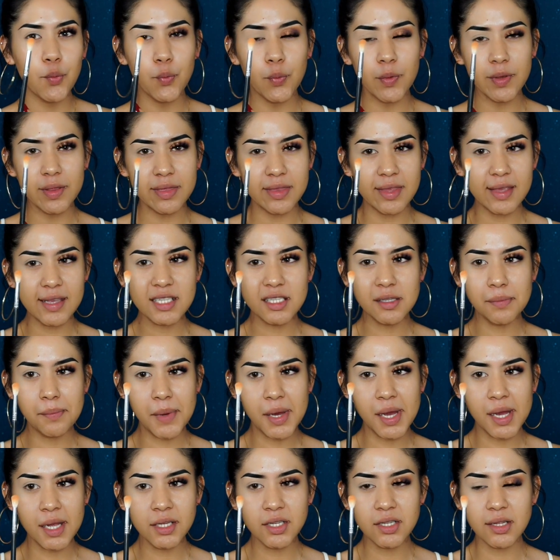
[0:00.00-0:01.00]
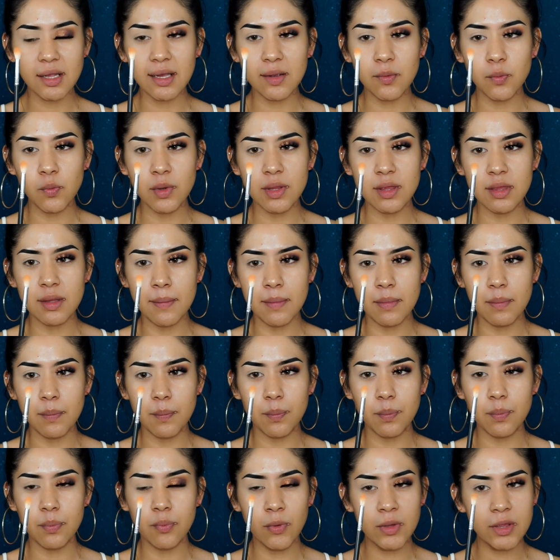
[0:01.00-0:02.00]
with this much, like with
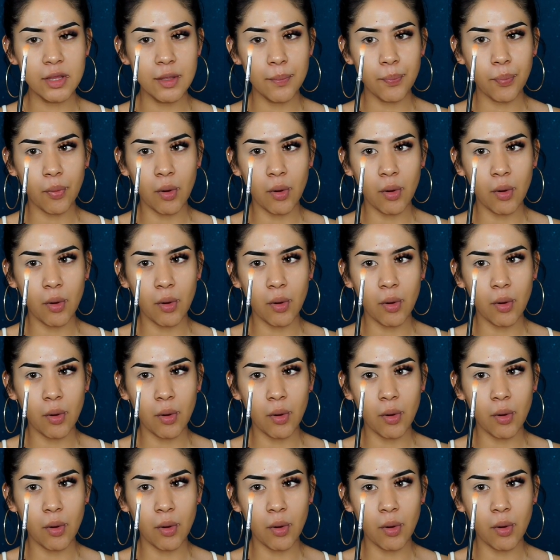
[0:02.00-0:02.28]
the